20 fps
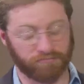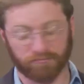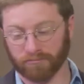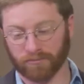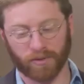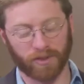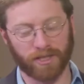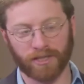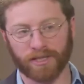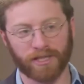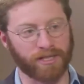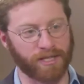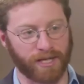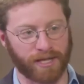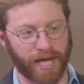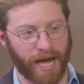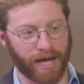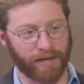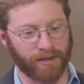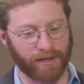Well, this isn't
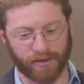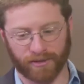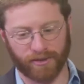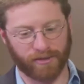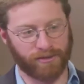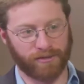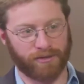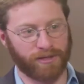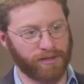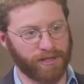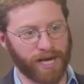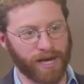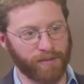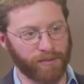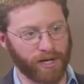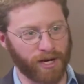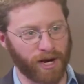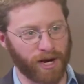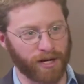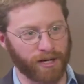that. This is the same
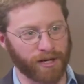God.